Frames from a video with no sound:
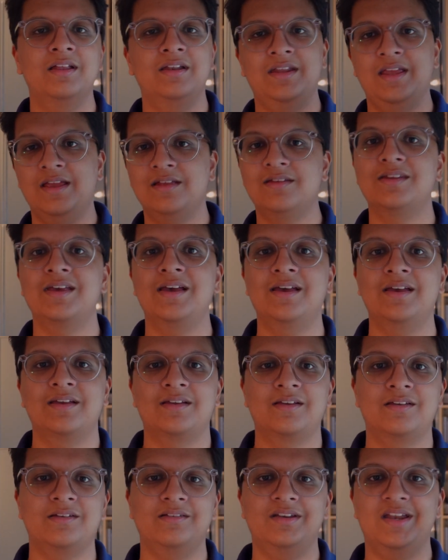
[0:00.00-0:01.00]

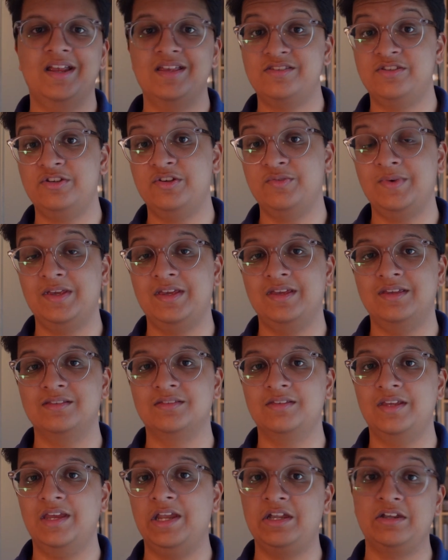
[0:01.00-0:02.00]
LaTeX, your
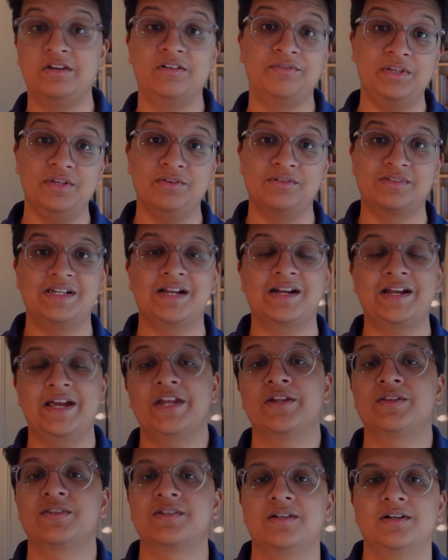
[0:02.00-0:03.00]
resumes, interviews, that
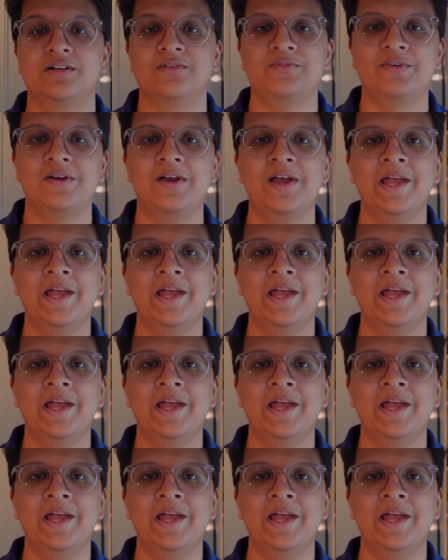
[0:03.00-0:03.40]
kind of stuff.